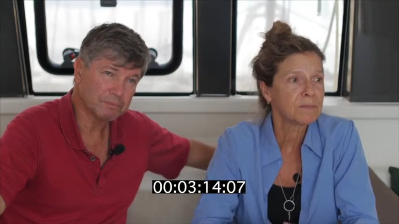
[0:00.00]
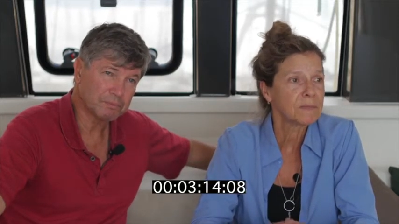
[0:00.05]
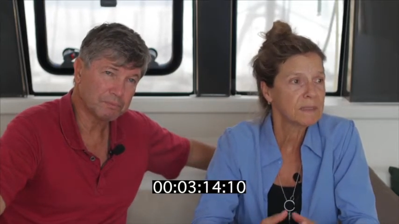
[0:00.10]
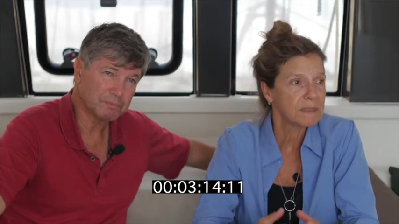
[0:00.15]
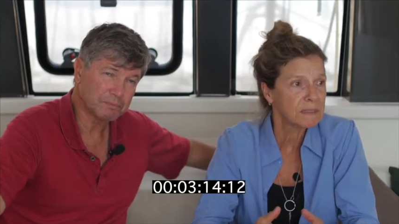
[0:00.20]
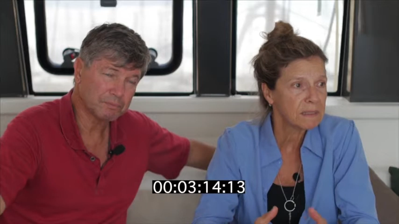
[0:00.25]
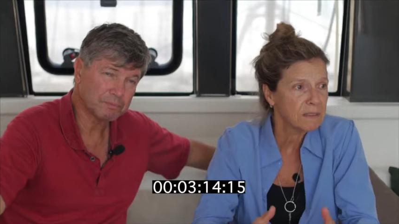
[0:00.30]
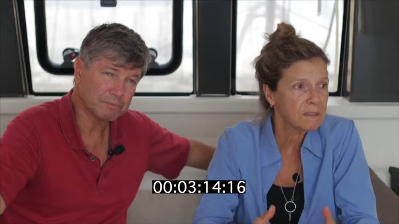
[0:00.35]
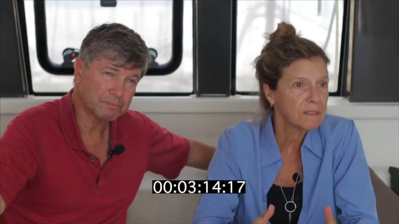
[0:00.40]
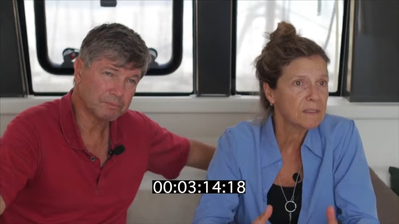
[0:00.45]

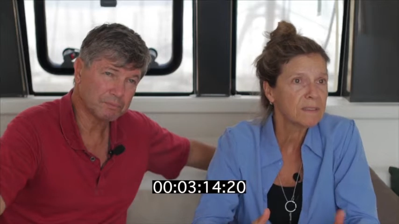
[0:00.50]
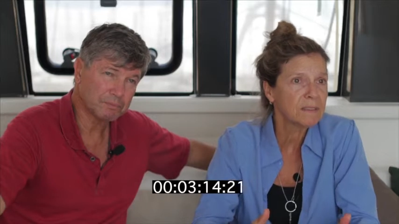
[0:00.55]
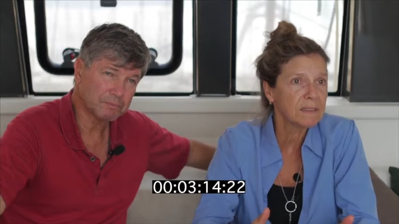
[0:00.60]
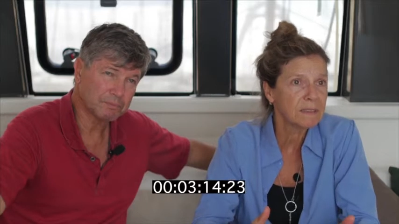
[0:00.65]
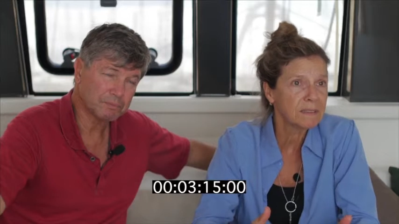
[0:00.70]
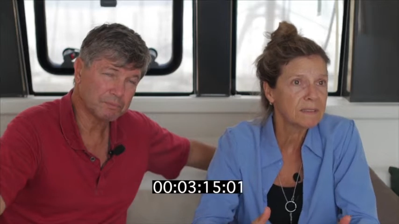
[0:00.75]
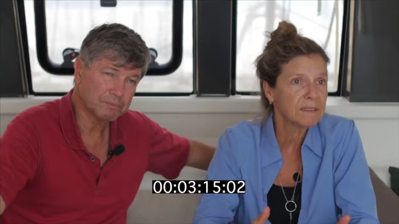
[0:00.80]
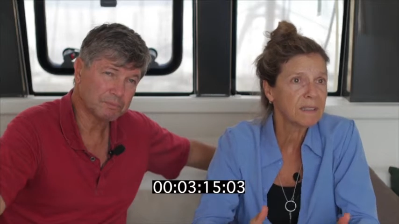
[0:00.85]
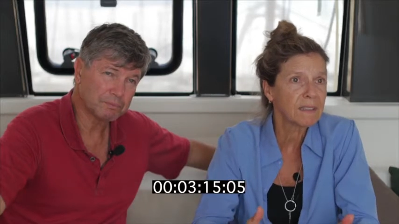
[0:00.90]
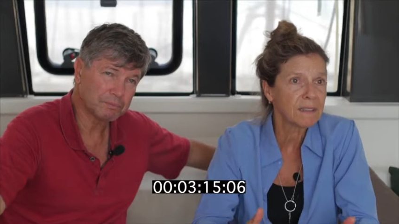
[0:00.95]
Speaker 1: skilled
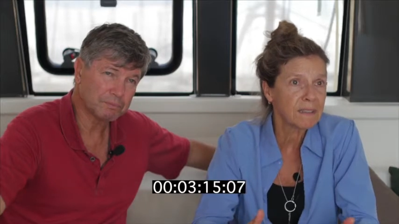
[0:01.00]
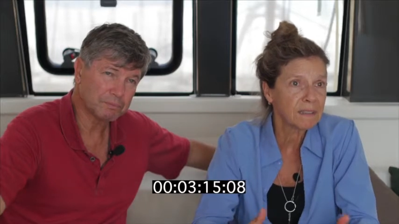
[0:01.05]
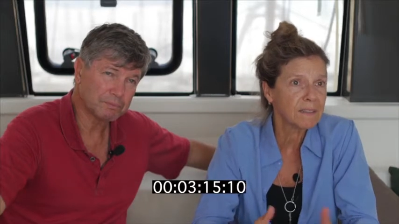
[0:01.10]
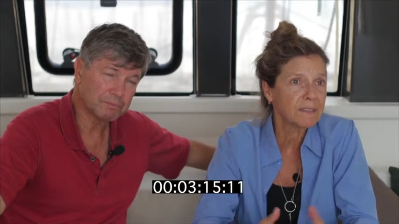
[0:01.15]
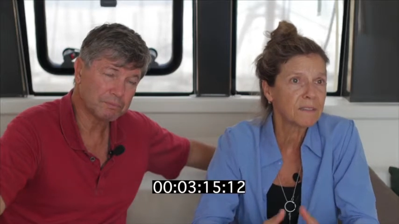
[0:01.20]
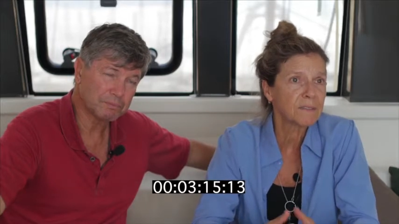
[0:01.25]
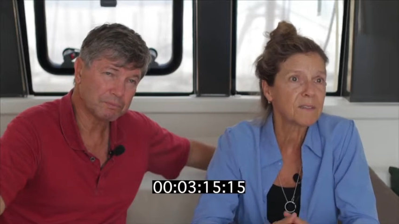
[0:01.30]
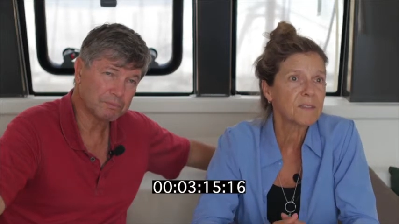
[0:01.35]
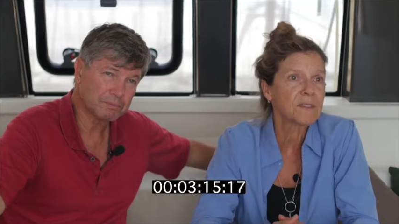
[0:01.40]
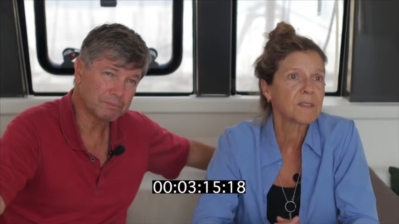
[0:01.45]

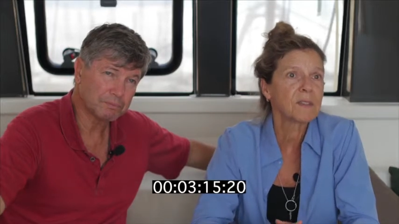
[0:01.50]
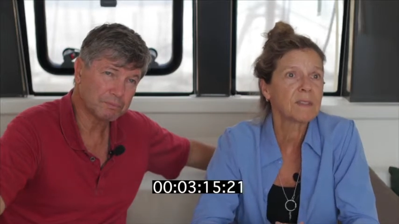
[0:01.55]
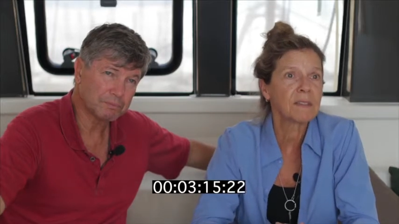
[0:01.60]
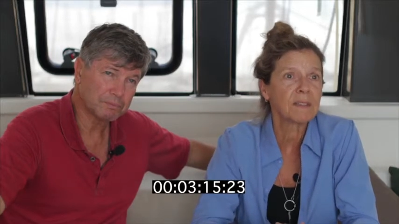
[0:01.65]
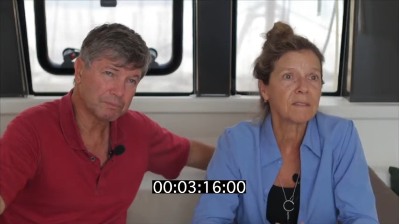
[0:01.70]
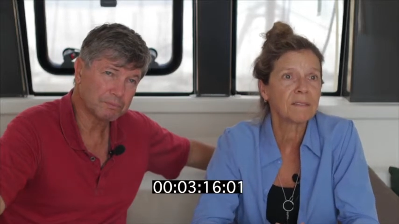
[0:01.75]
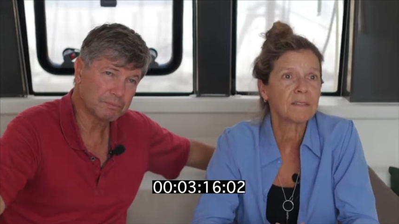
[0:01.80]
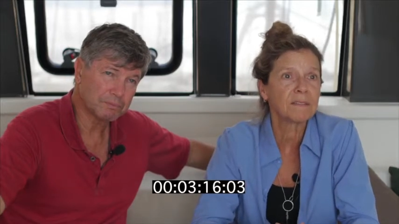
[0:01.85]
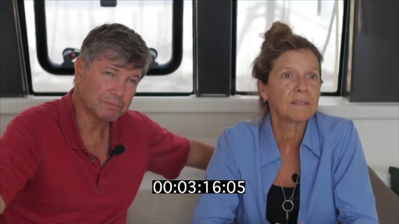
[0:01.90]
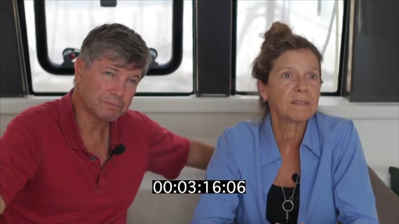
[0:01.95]
executives
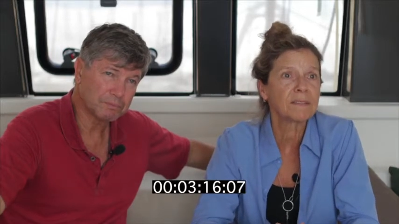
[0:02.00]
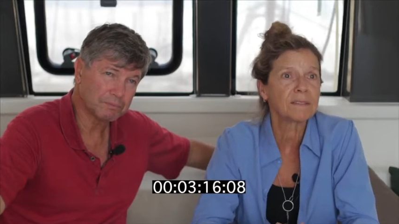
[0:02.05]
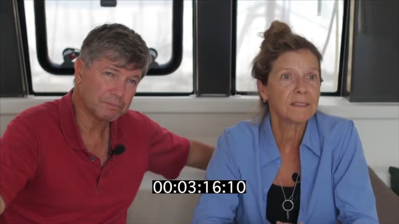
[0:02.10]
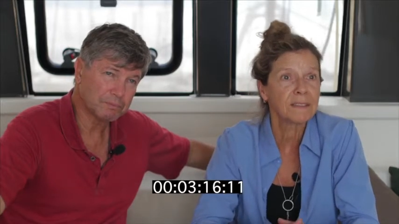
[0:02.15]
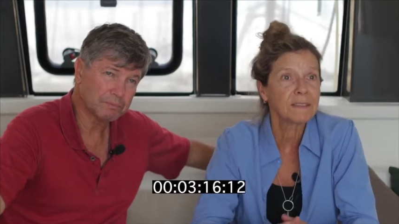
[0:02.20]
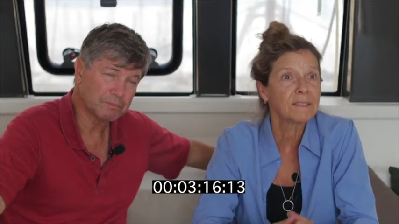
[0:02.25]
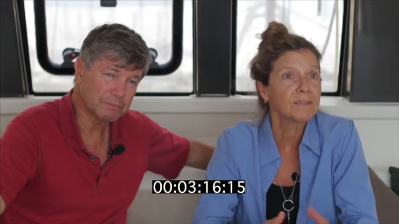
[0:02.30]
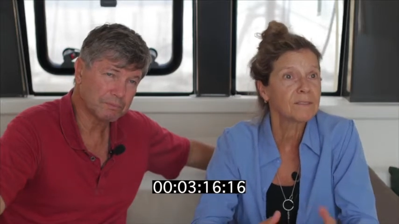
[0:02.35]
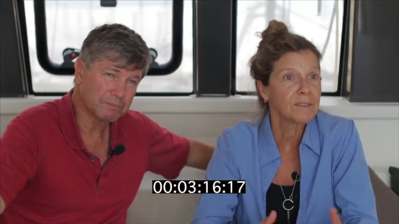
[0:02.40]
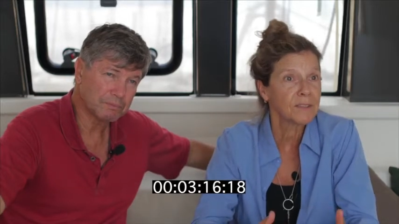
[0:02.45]
and,
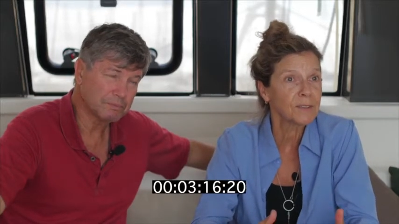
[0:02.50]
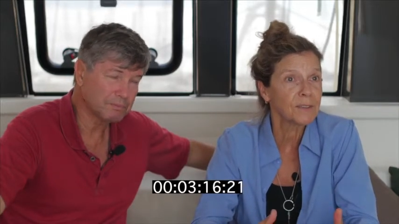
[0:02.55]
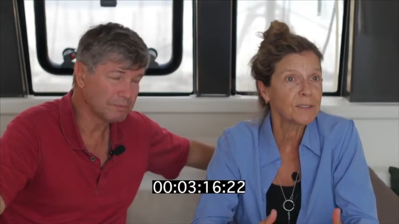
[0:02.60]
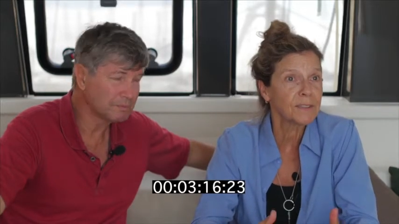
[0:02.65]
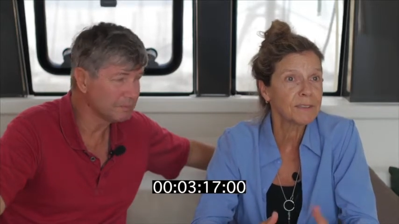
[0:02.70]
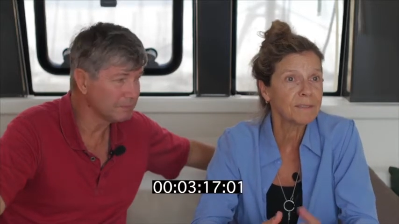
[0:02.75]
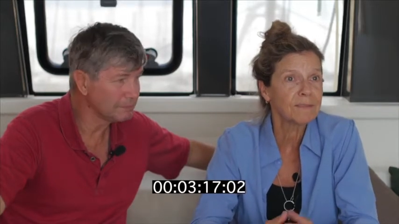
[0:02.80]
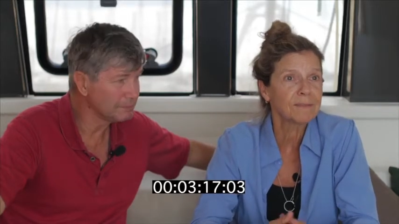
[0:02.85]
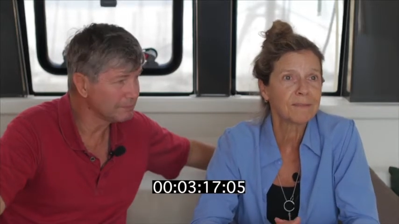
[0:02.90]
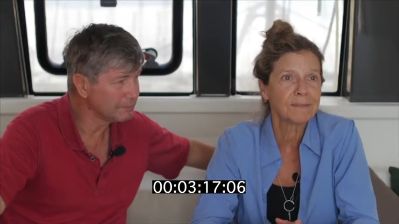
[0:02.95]
and
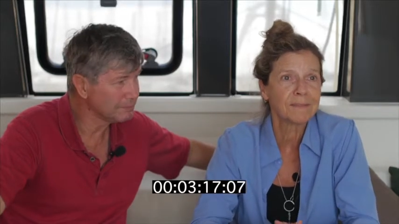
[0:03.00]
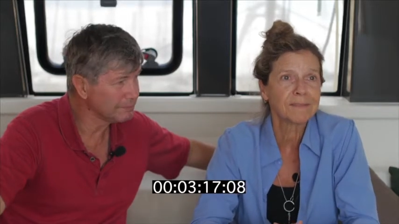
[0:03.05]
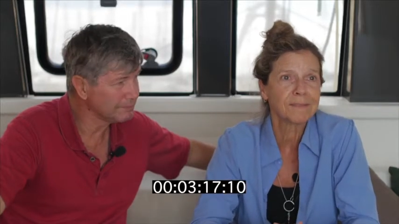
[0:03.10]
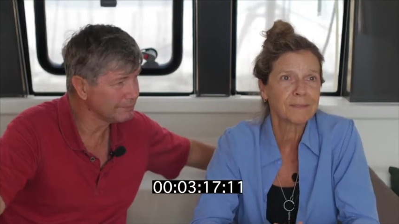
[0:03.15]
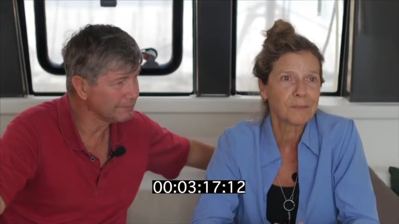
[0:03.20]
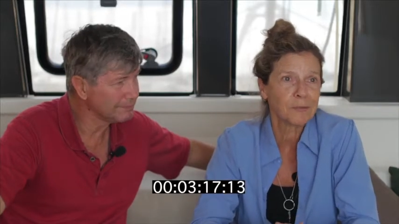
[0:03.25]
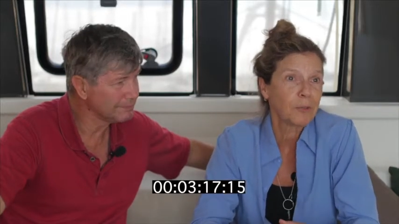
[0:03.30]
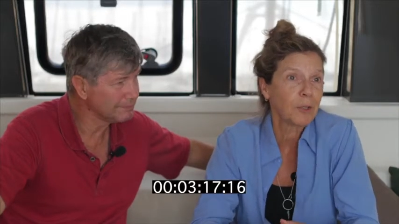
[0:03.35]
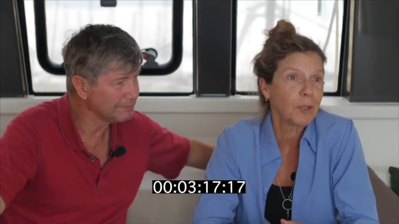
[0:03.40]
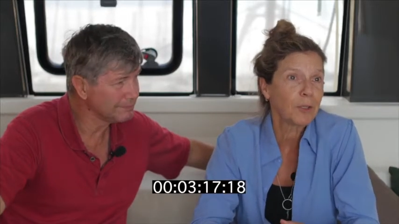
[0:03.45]
very
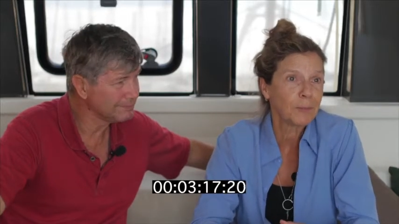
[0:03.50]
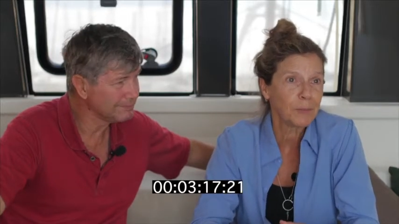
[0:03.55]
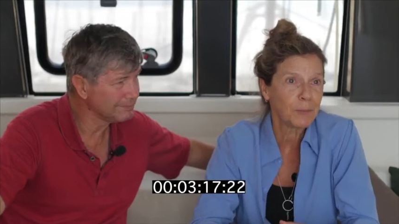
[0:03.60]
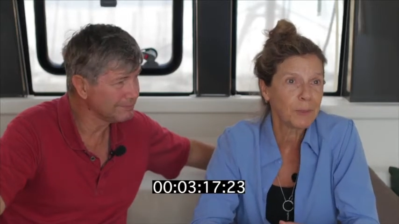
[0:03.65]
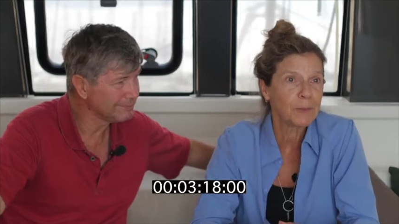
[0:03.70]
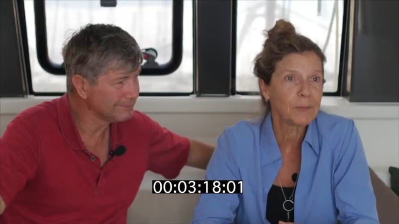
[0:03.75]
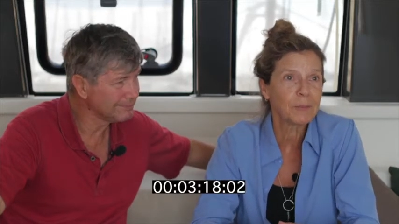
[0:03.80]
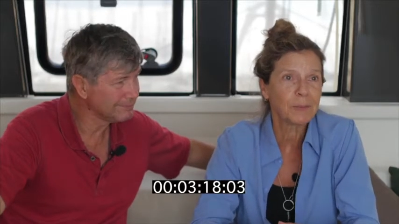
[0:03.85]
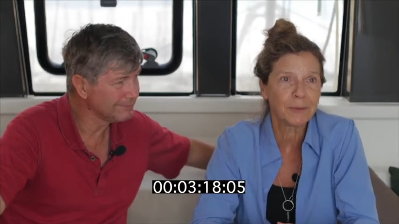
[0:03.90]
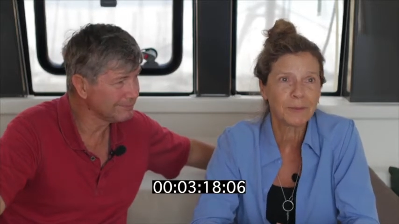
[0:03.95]
fun
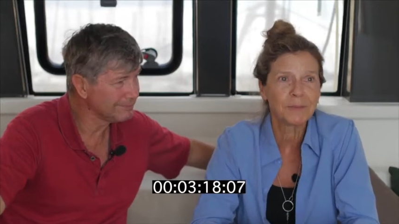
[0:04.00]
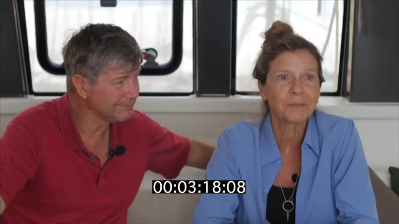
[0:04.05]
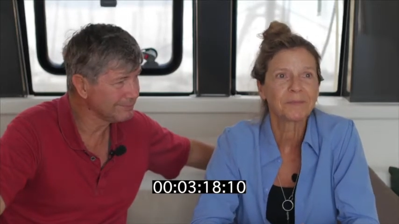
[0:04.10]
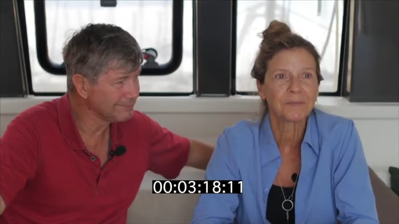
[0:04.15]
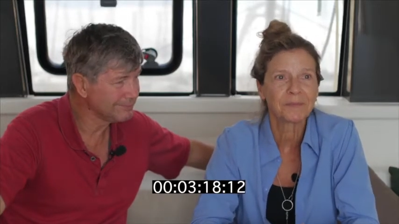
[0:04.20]
people